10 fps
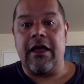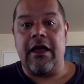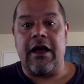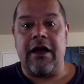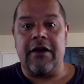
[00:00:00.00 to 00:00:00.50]

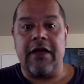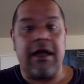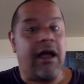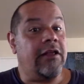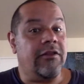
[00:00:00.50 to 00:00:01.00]
I
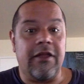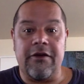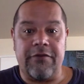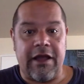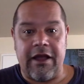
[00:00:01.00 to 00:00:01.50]

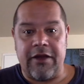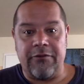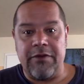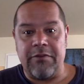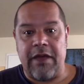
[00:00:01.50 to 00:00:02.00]
love that kind of
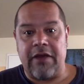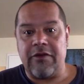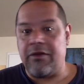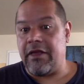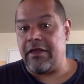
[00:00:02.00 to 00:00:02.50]
feedback,
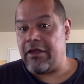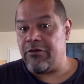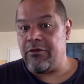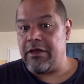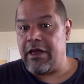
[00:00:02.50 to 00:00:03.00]
so
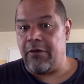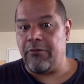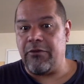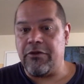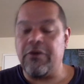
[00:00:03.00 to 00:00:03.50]
that's really
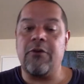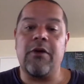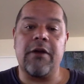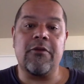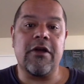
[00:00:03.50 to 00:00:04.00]
helpful. So
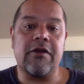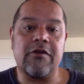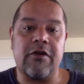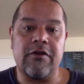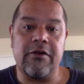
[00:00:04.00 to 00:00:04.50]
what I'm going to
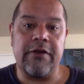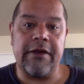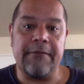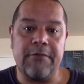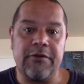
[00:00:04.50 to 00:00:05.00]
start
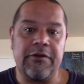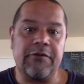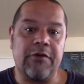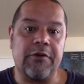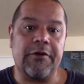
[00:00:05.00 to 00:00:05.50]
doing moving
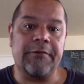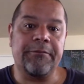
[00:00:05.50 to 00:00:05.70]
forward